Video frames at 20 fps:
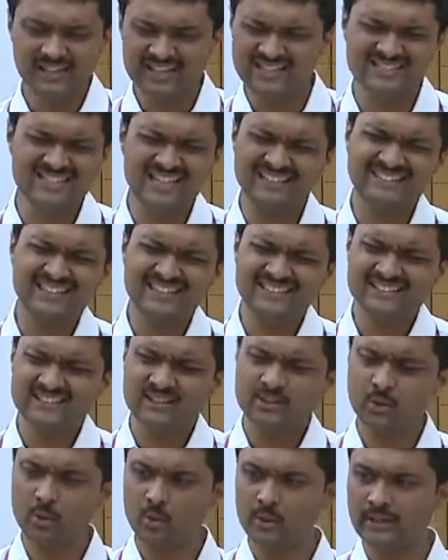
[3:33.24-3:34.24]
there is nothing
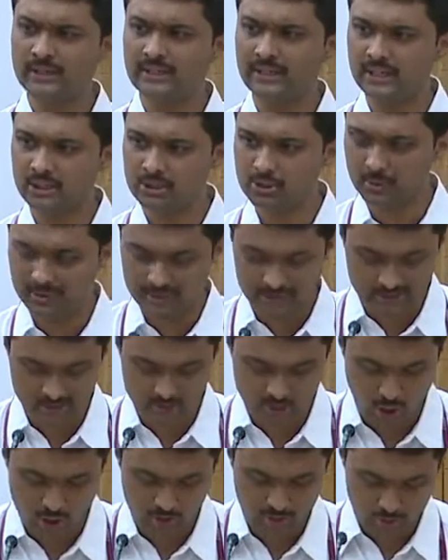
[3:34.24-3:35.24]
that a true intellectual
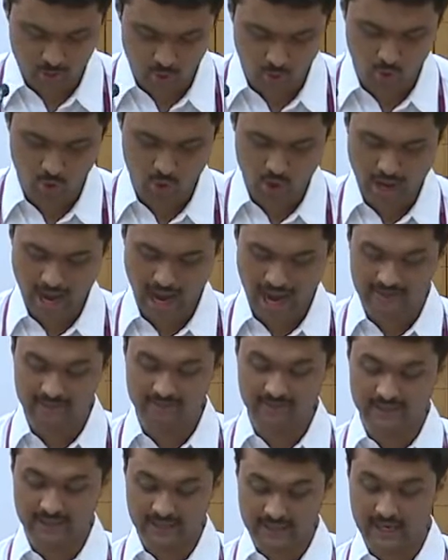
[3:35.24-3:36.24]
does not know,
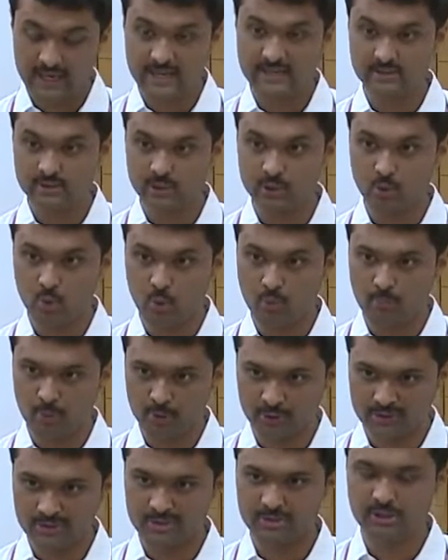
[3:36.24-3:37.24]
and we realize the true
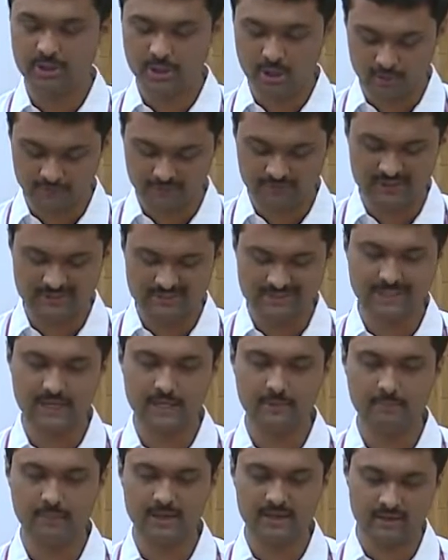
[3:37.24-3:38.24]
potential of this
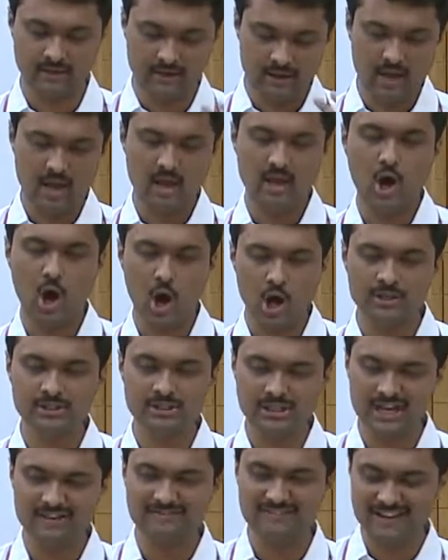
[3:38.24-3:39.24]
statement on
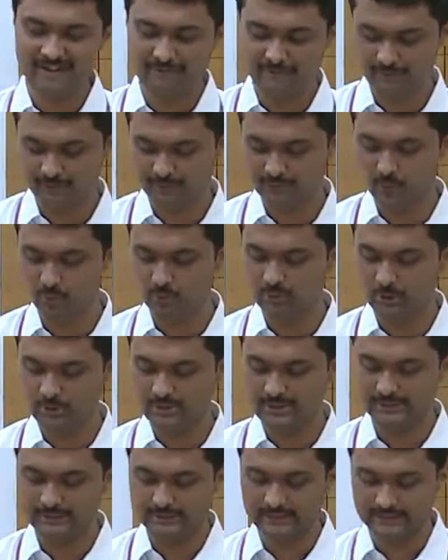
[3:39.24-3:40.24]
January 5th,
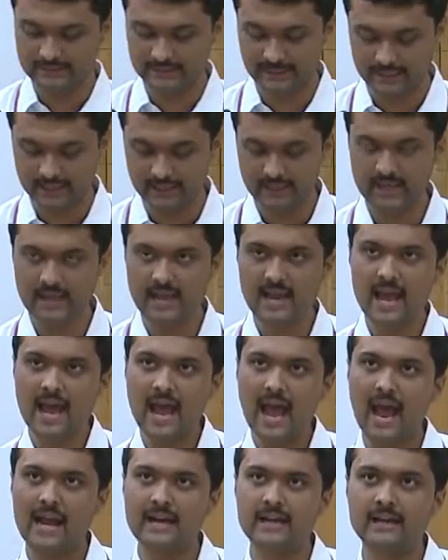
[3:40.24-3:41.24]
2013.
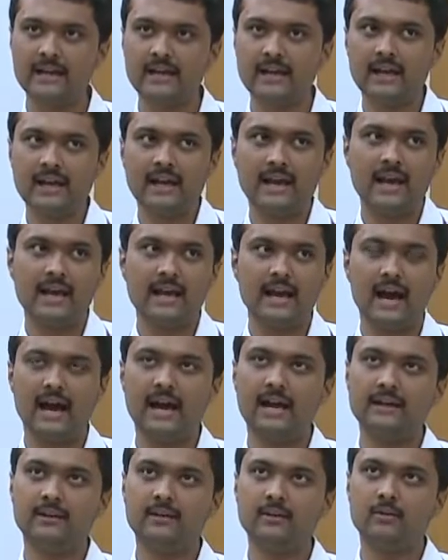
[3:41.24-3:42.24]
And,
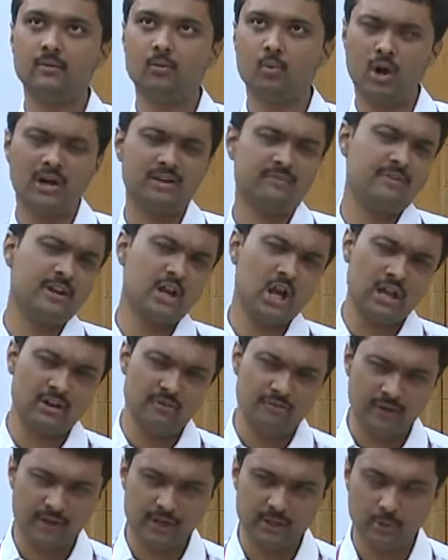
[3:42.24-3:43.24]
and what we
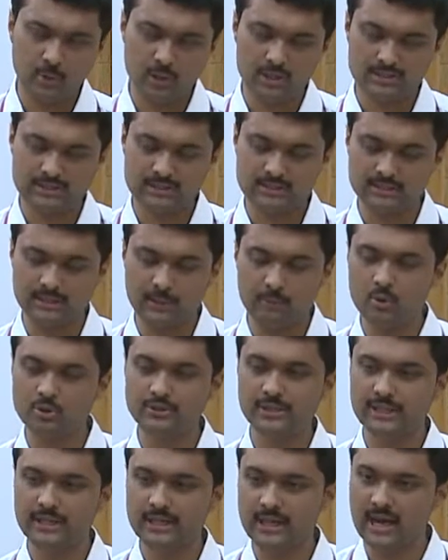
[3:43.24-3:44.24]
all felt was the
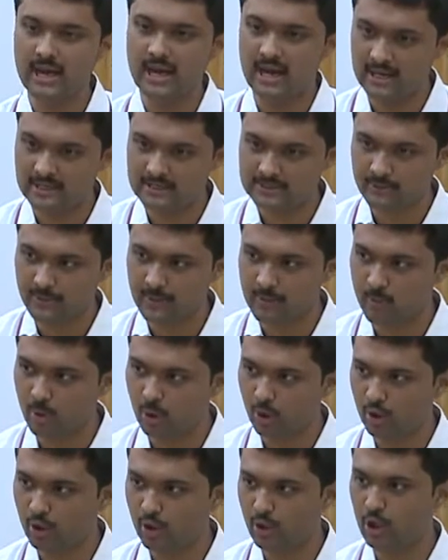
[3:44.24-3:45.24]
music in our hearts we
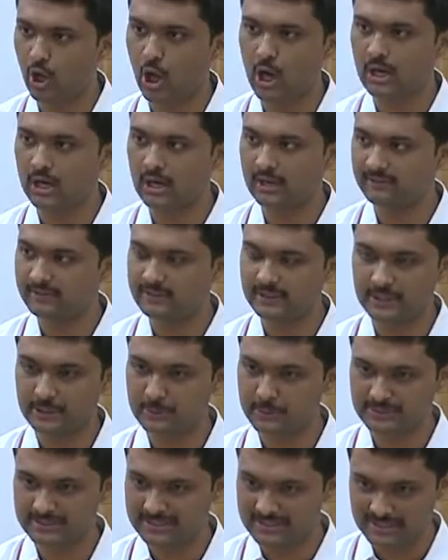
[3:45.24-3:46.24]
bore long after
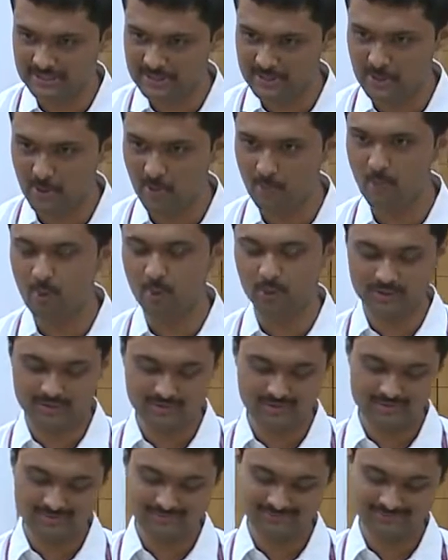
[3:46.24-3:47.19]
it was heard no more.